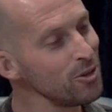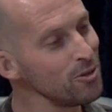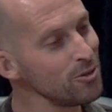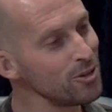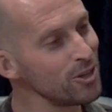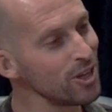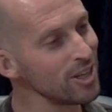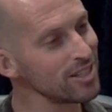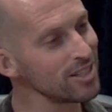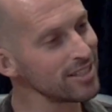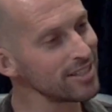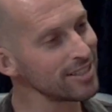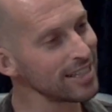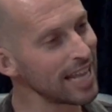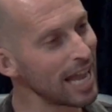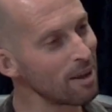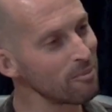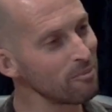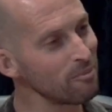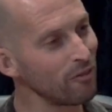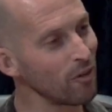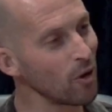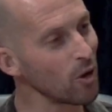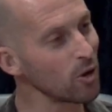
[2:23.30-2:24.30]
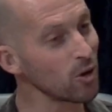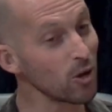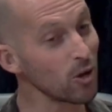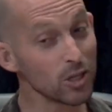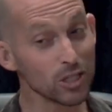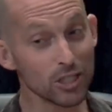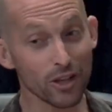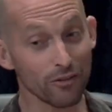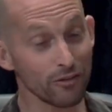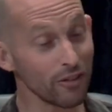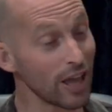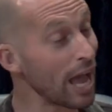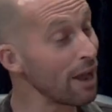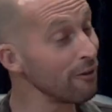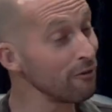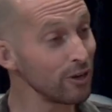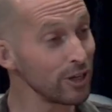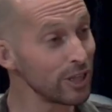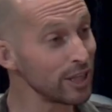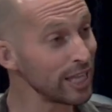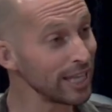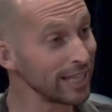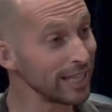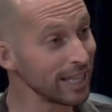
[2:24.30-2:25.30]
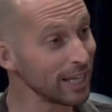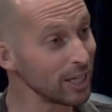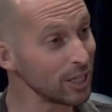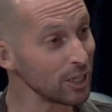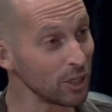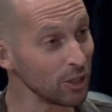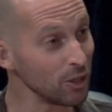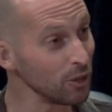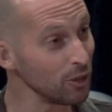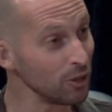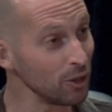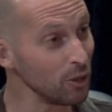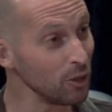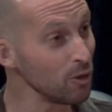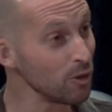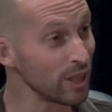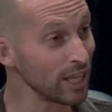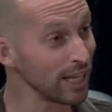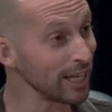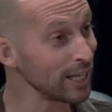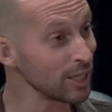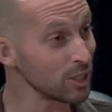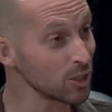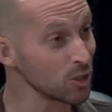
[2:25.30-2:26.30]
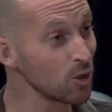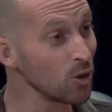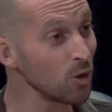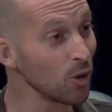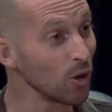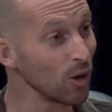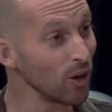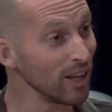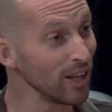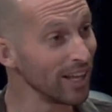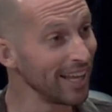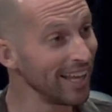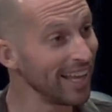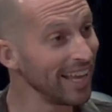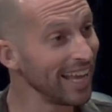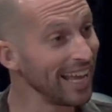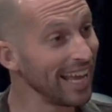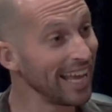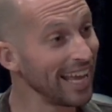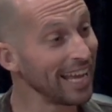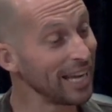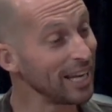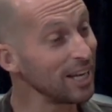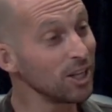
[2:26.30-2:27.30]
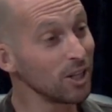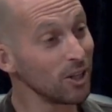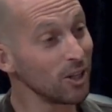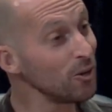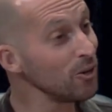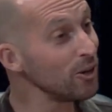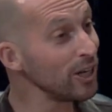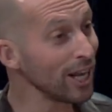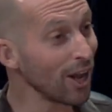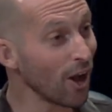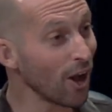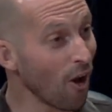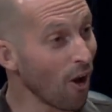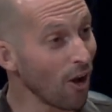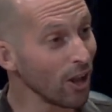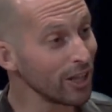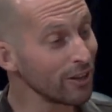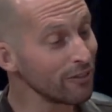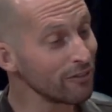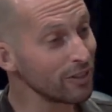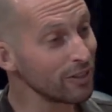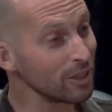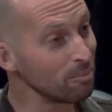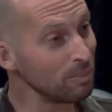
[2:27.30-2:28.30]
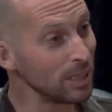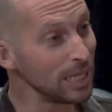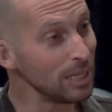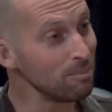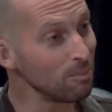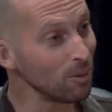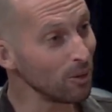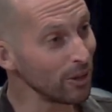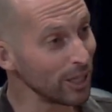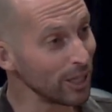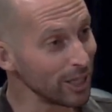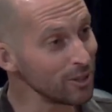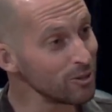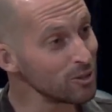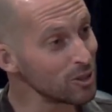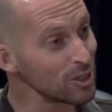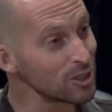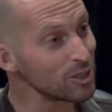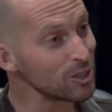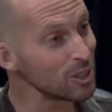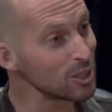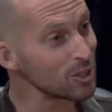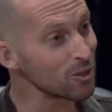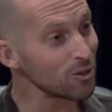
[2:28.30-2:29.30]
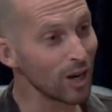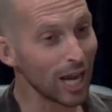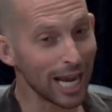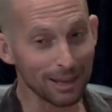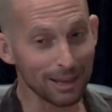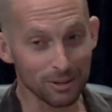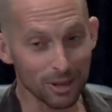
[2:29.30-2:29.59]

just snap photos of everything that you think is cool, including all of the people that you just described.